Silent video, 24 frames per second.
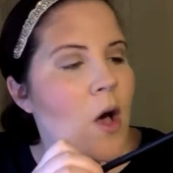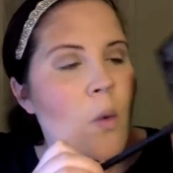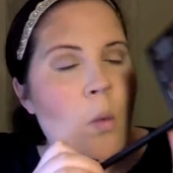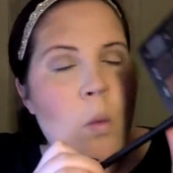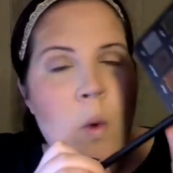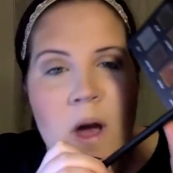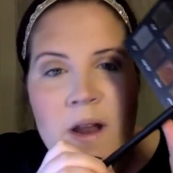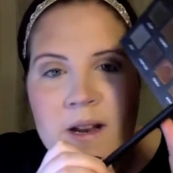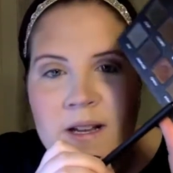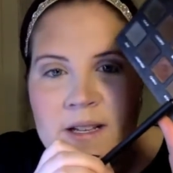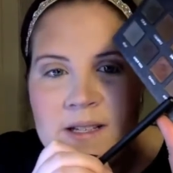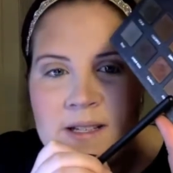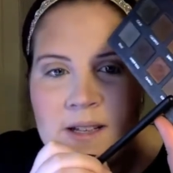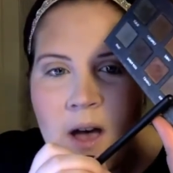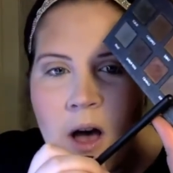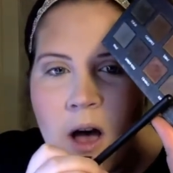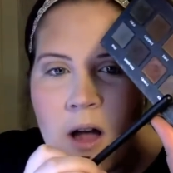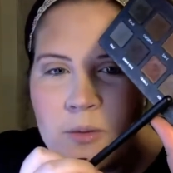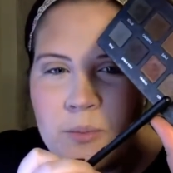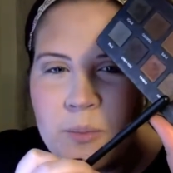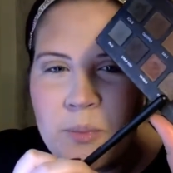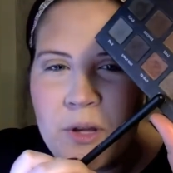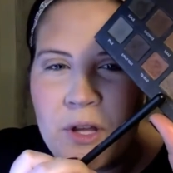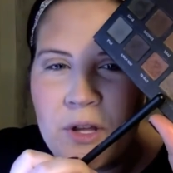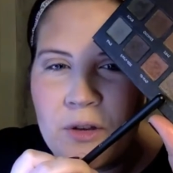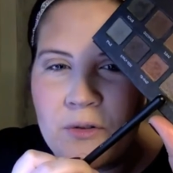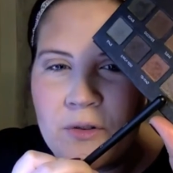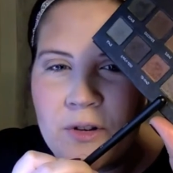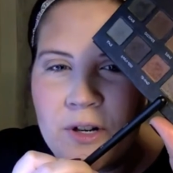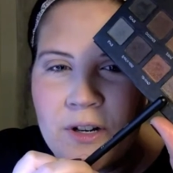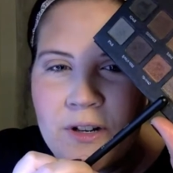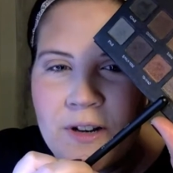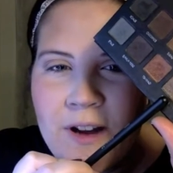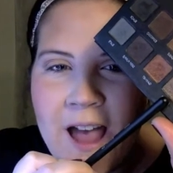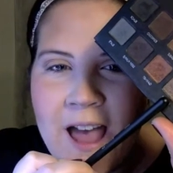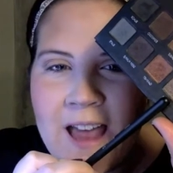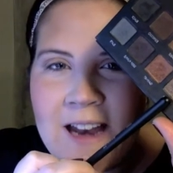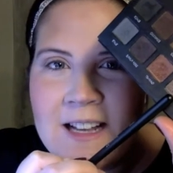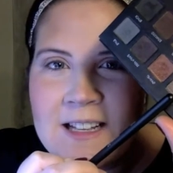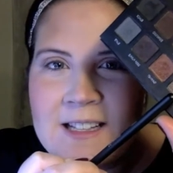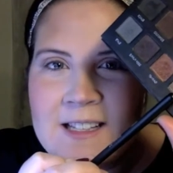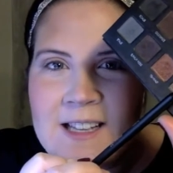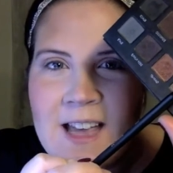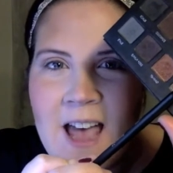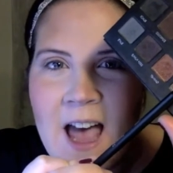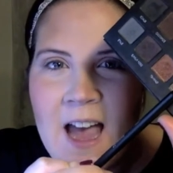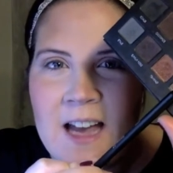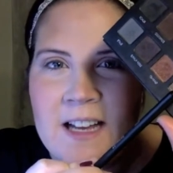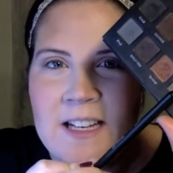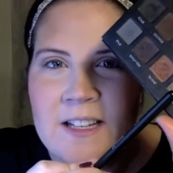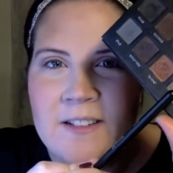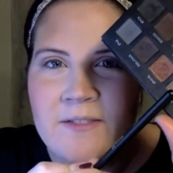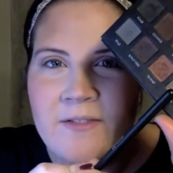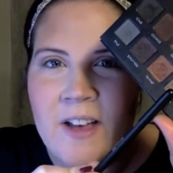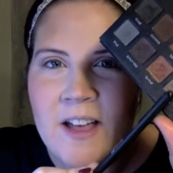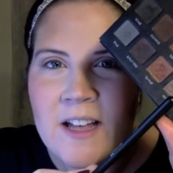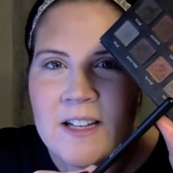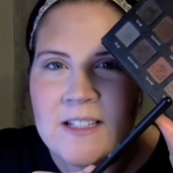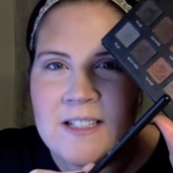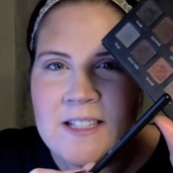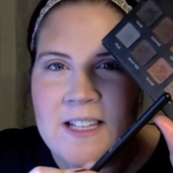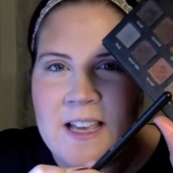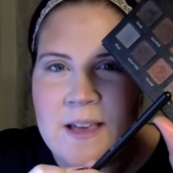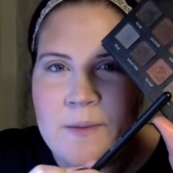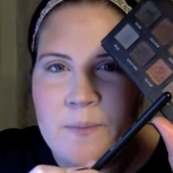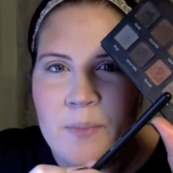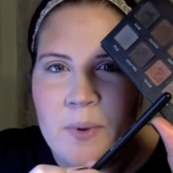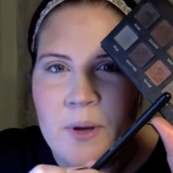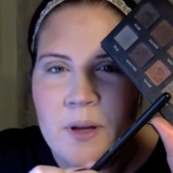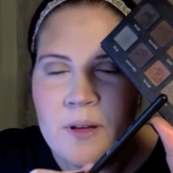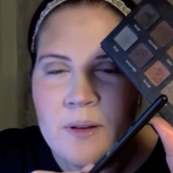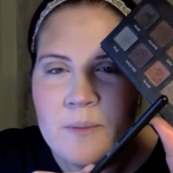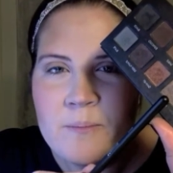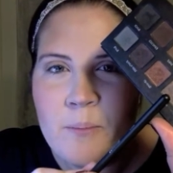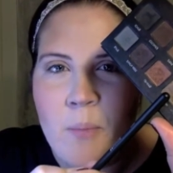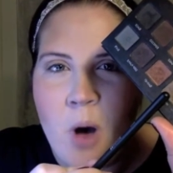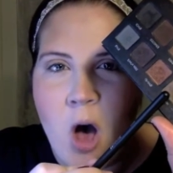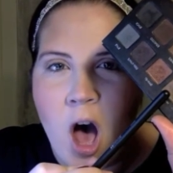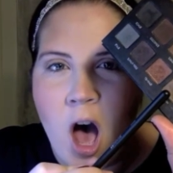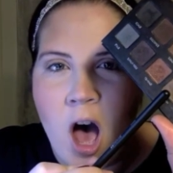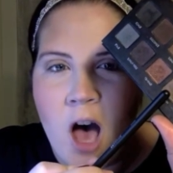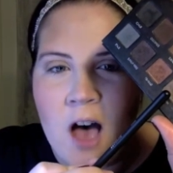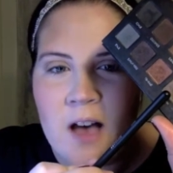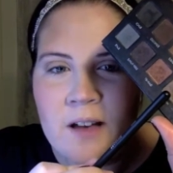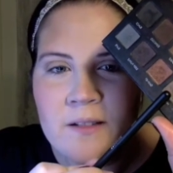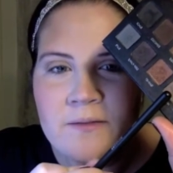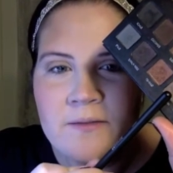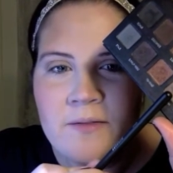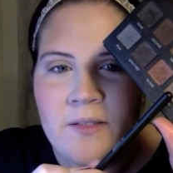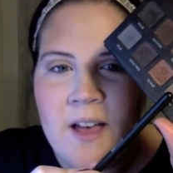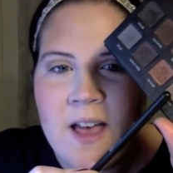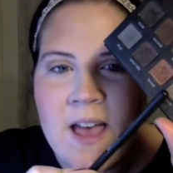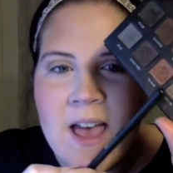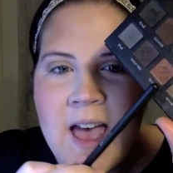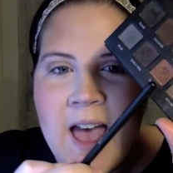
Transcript: One is called Pewter, and it's kind of a deep mauve,